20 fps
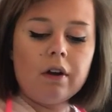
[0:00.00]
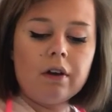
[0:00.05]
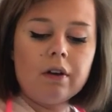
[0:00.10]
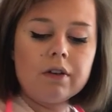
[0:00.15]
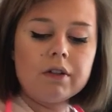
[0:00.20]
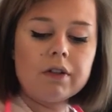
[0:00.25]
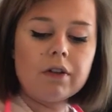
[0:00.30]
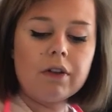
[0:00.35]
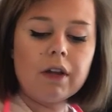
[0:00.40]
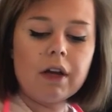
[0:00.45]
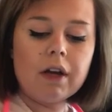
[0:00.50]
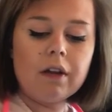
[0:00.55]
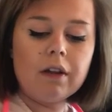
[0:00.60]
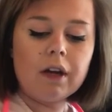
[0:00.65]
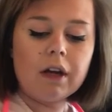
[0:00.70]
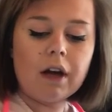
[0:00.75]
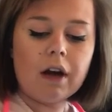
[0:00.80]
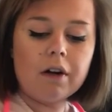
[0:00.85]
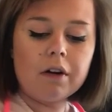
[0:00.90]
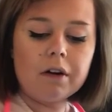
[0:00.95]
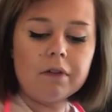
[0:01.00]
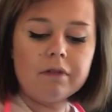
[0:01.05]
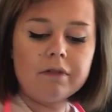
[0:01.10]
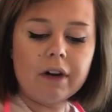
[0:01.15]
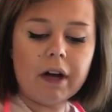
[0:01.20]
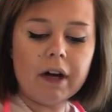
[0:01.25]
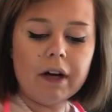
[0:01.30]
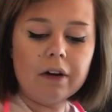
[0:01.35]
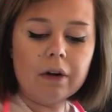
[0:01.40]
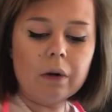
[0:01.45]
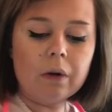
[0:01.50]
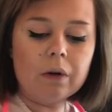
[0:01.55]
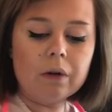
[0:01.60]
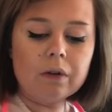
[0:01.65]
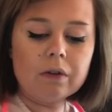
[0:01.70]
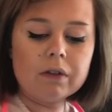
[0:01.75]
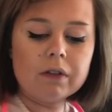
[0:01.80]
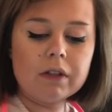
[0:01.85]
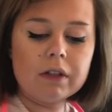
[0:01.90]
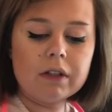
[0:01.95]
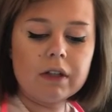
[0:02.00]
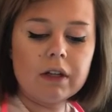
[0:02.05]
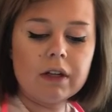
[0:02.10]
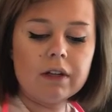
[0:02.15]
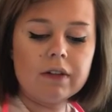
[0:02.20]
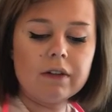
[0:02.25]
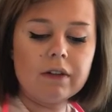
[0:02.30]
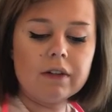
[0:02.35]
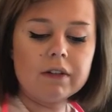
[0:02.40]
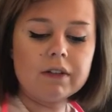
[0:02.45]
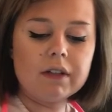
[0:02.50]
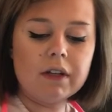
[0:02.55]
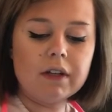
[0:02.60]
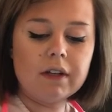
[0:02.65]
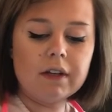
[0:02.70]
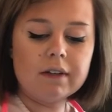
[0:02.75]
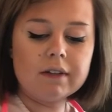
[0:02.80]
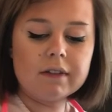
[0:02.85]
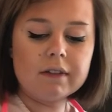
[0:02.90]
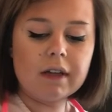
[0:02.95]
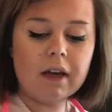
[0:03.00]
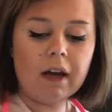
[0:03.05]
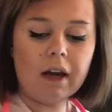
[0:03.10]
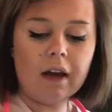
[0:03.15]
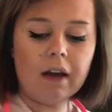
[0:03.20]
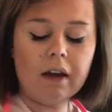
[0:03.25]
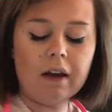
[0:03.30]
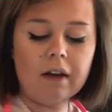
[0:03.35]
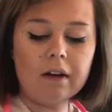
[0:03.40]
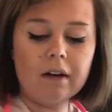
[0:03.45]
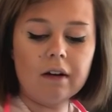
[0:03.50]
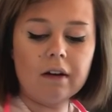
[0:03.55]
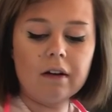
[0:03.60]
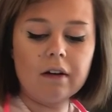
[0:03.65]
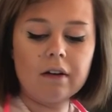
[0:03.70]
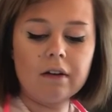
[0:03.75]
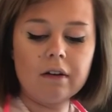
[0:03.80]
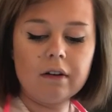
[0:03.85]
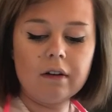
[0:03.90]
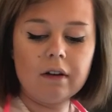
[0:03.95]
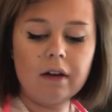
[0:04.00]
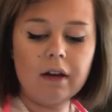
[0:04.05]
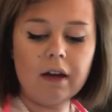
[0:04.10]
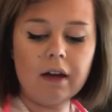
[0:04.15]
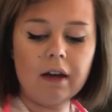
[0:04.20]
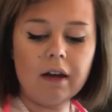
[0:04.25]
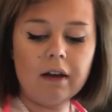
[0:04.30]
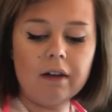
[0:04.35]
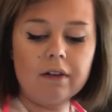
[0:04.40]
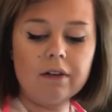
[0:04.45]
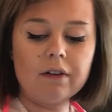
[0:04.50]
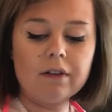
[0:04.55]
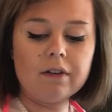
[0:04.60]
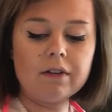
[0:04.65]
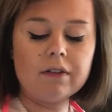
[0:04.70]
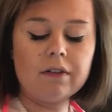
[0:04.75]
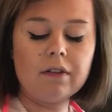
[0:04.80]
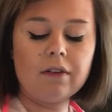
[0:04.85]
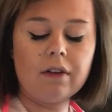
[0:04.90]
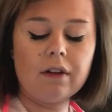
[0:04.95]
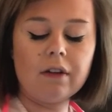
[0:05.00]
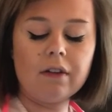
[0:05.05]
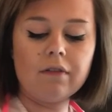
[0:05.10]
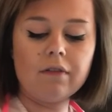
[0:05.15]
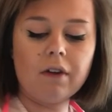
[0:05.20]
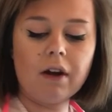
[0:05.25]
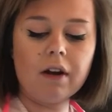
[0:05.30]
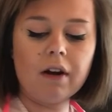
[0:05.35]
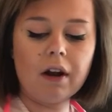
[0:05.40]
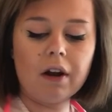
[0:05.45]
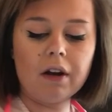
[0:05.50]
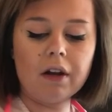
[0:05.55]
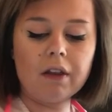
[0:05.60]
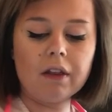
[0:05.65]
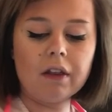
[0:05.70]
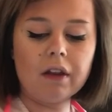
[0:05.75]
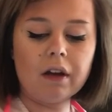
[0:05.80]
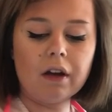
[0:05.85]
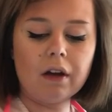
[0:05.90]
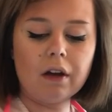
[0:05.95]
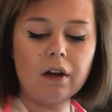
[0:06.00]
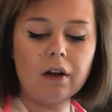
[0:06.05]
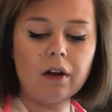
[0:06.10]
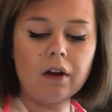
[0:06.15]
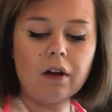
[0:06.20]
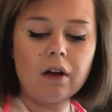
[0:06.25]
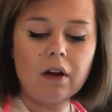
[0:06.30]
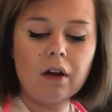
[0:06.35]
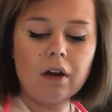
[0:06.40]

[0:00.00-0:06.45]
So then they got her vitals and did the CT scan and didn't find anything.